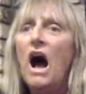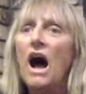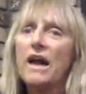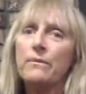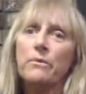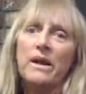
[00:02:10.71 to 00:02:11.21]

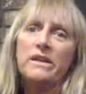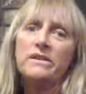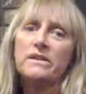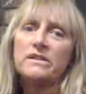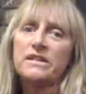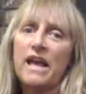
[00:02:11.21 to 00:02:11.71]
I went
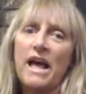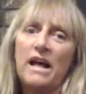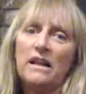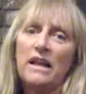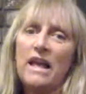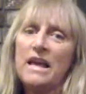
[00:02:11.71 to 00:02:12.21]
to
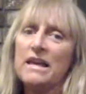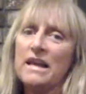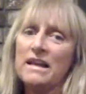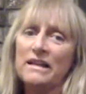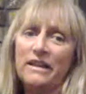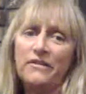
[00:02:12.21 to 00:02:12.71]

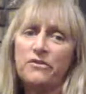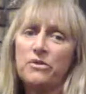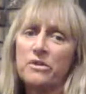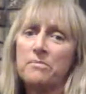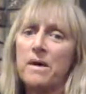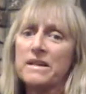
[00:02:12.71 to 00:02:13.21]
LA and lived
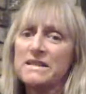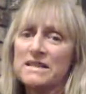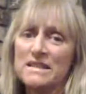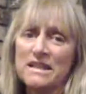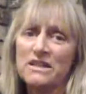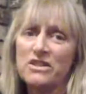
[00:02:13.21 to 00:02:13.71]
with my
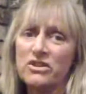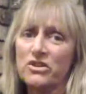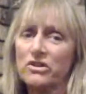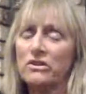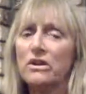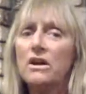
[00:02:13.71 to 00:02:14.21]

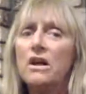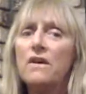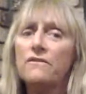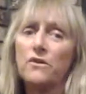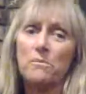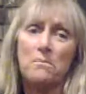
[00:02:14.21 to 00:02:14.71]
sister
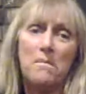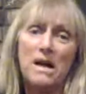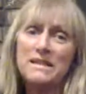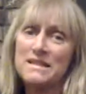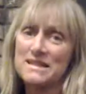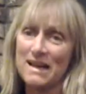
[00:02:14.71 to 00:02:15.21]
for
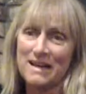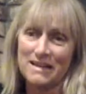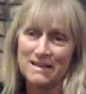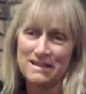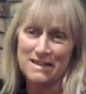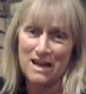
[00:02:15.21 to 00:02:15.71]
months at
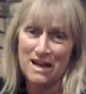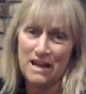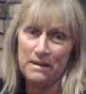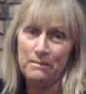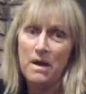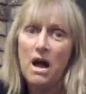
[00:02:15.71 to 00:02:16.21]
a
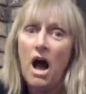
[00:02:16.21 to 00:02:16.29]
time.